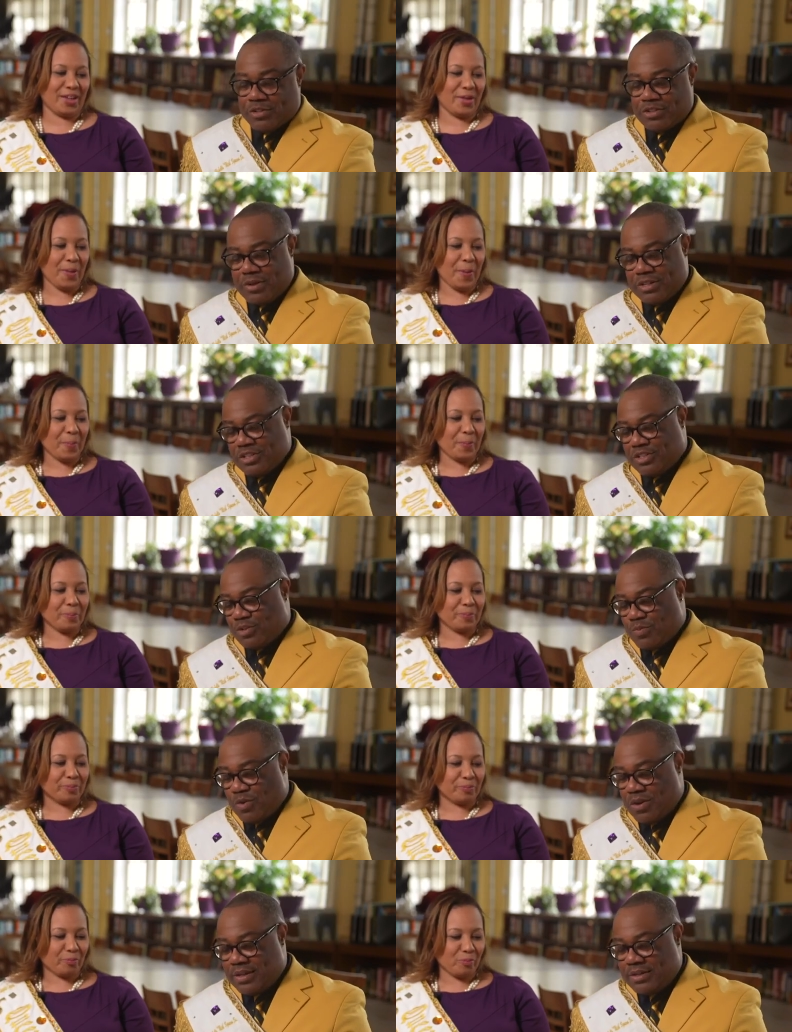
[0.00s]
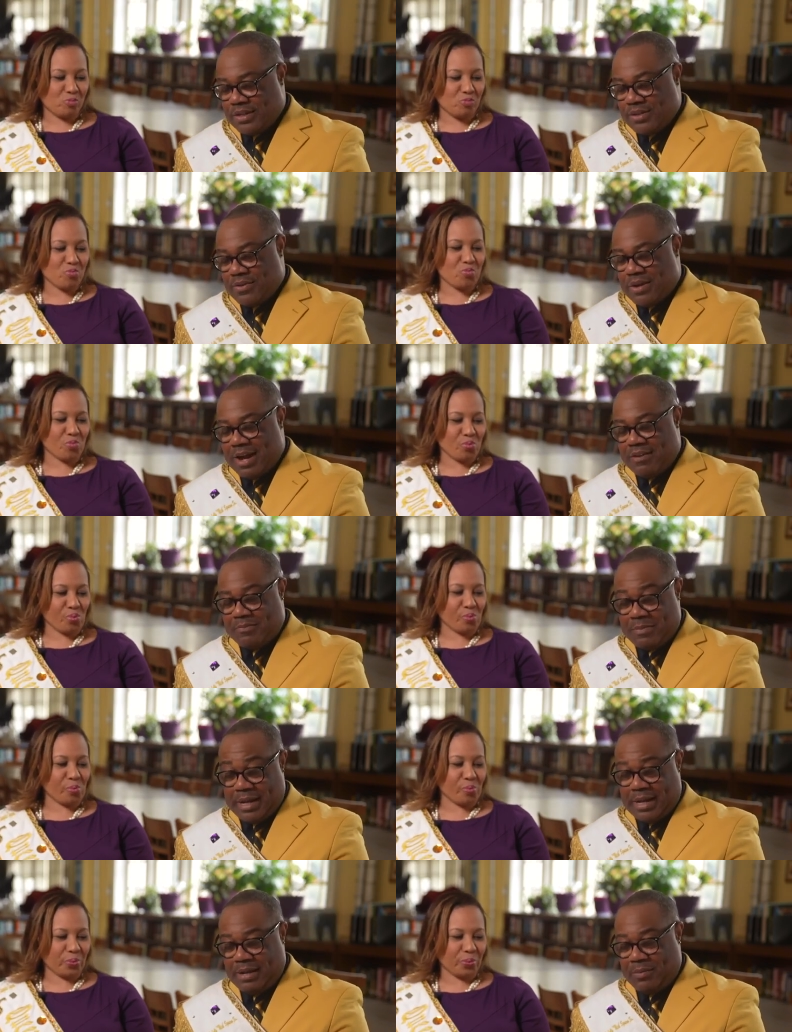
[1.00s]
Speaker 1: so this is just one, you know, out of
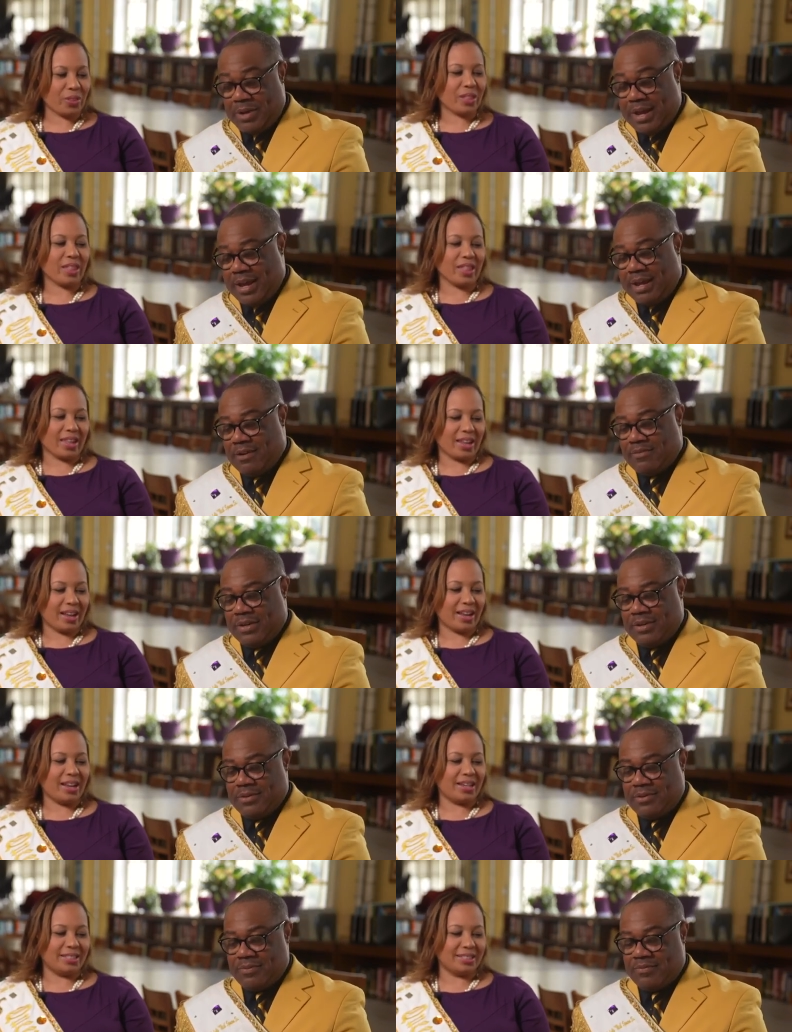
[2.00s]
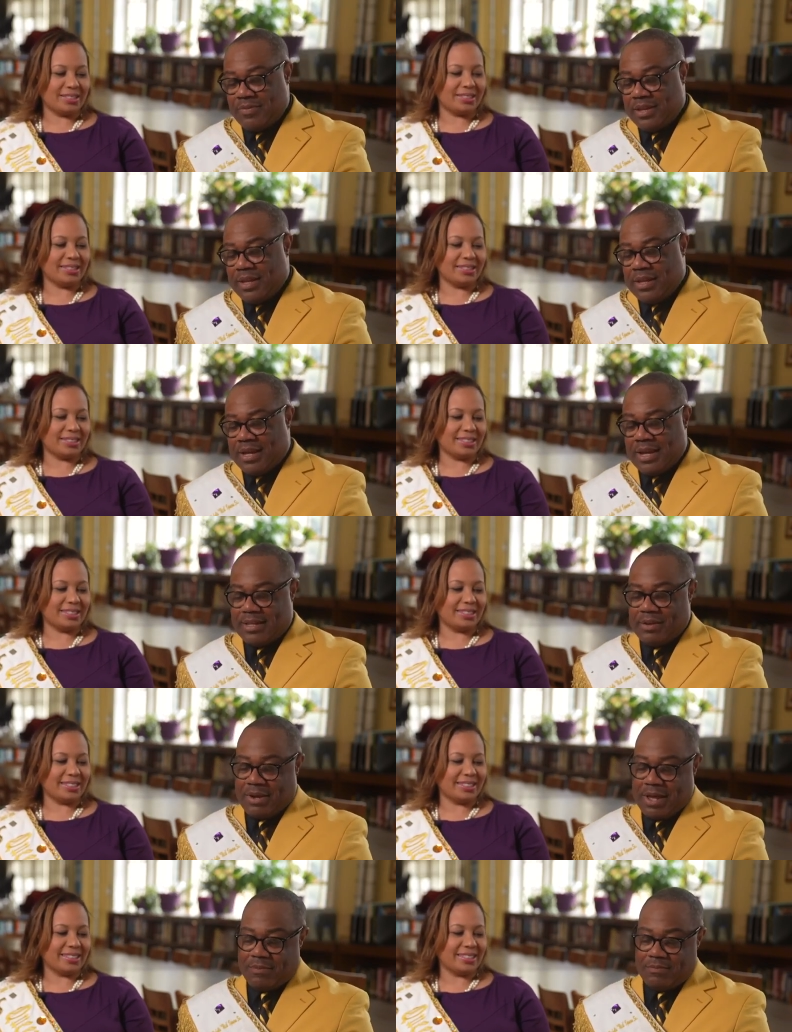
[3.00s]
many we have, you know, I
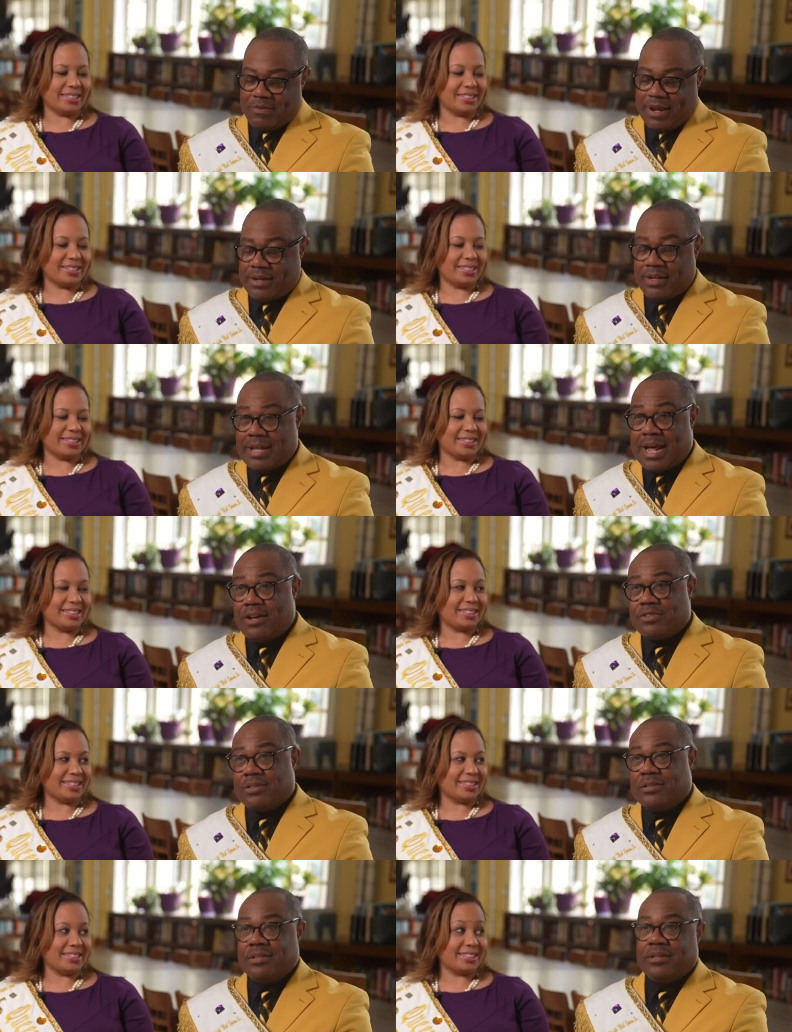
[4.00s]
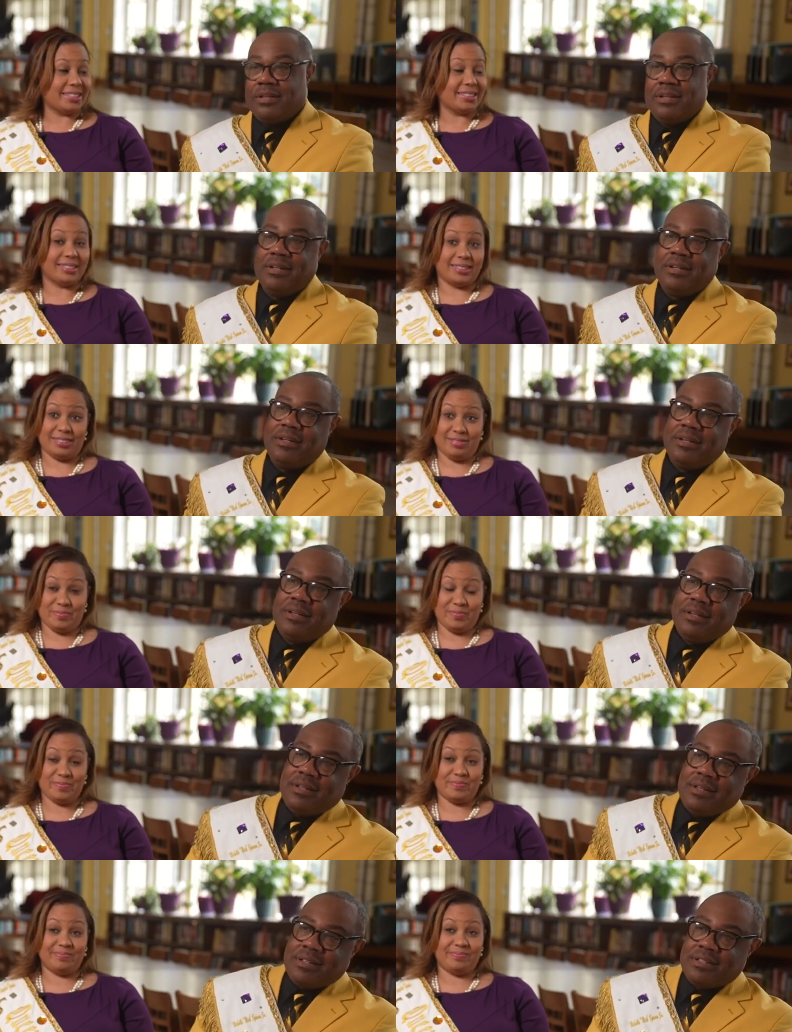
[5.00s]
think we got right at a thousand.
Speaker 2: Okay. Mm
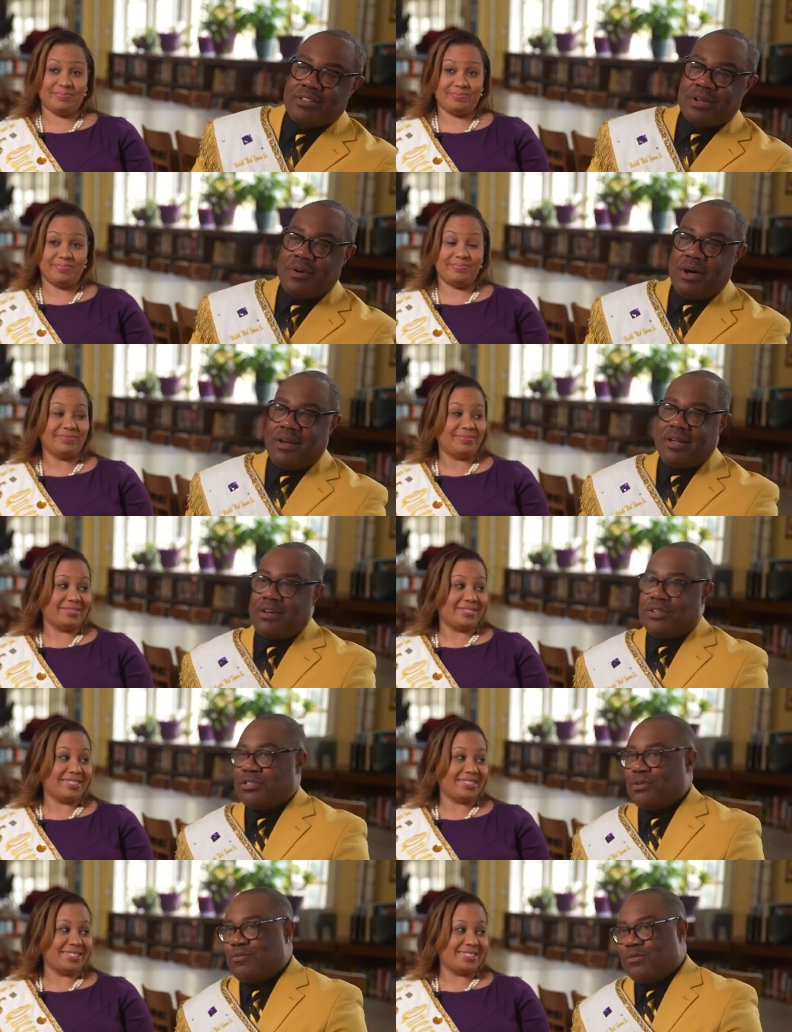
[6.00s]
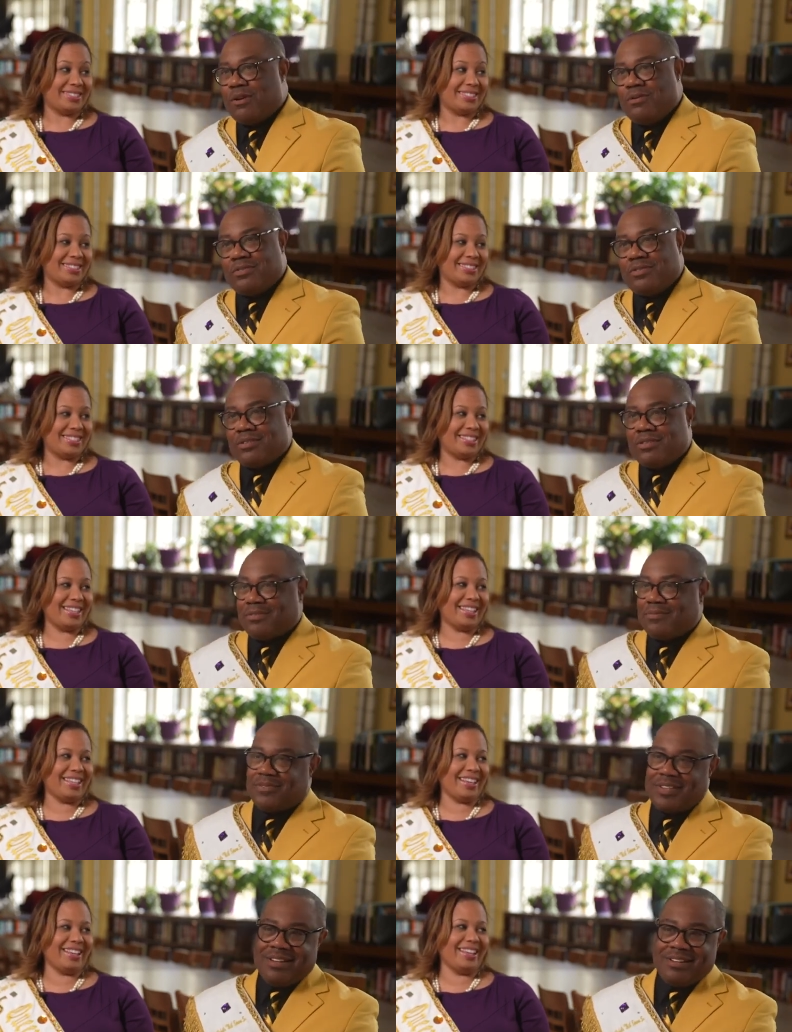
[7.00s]
-hmm.
Speaker 1: So uh, you know, it's two floats.
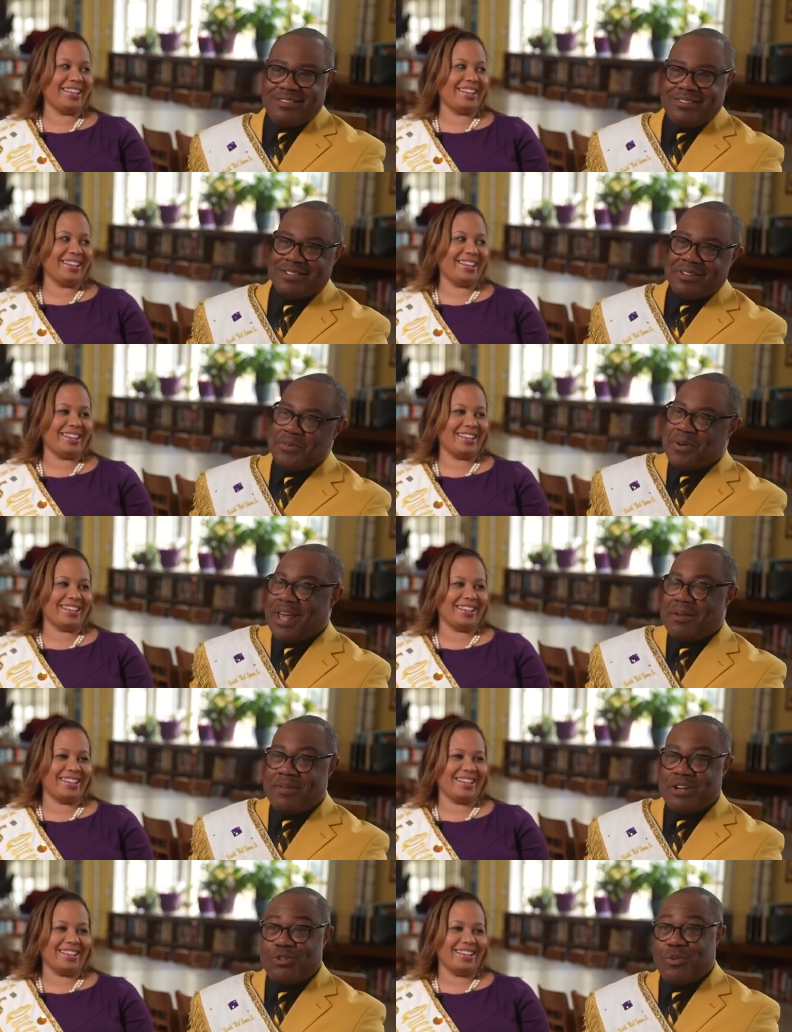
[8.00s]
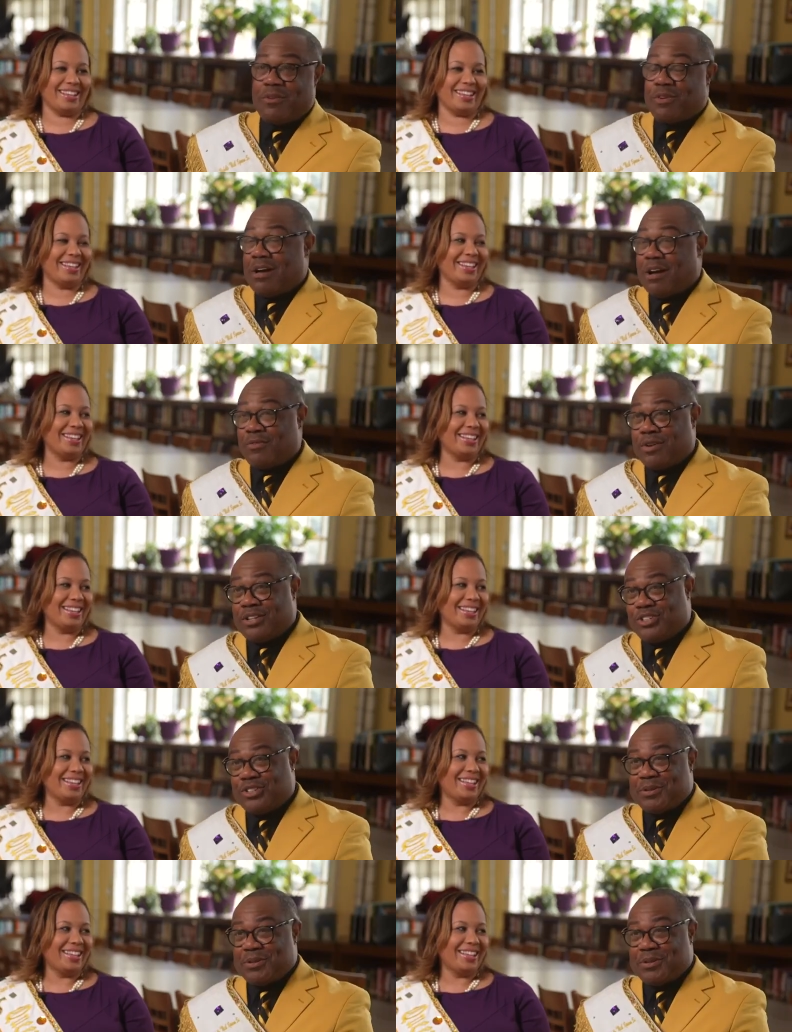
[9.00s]
You know, so we got to make sure we have coverage.